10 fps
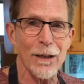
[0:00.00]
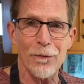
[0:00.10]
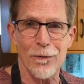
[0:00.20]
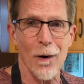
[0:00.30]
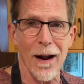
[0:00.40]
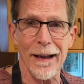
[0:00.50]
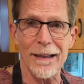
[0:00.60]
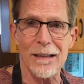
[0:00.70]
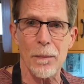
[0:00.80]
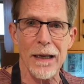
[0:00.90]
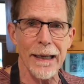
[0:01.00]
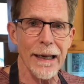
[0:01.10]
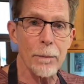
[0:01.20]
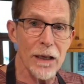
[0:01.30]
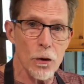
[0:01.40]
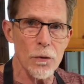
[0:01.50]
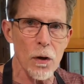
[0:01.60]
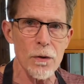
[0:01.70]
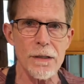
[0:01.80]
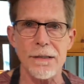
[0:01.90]
of frying at the beginning, but you
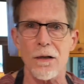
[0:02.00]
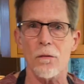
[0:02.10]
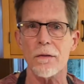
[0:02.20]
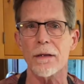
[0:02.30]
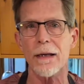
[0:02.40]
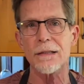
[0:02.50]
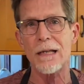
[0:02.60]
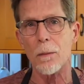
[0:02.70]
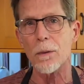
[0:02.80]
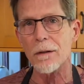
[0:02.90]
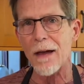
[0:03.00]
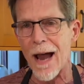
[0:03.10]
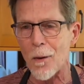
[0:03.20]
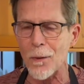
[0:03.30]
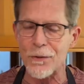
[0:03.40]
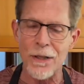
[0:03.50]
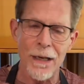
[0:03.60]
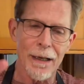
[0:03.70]
notice that over the next couple of hours,